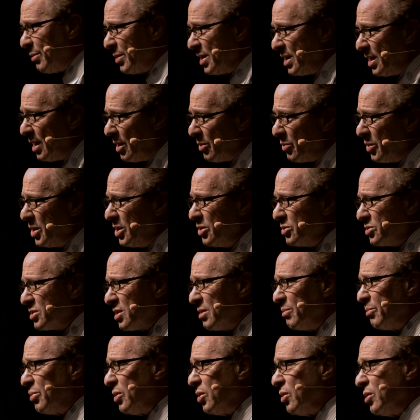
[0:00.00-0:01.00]
I mean, yeah, we used
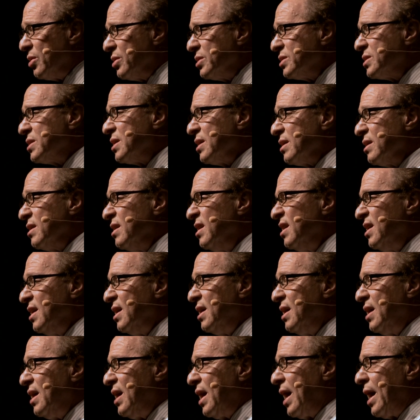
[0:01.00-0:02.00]
computers to
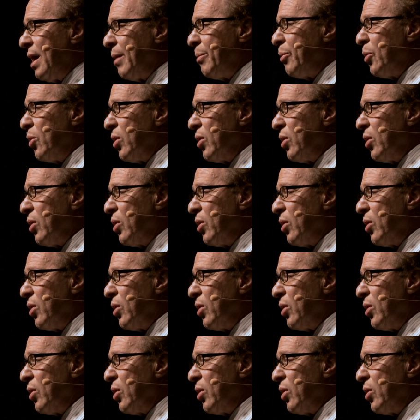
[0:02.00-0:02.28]
help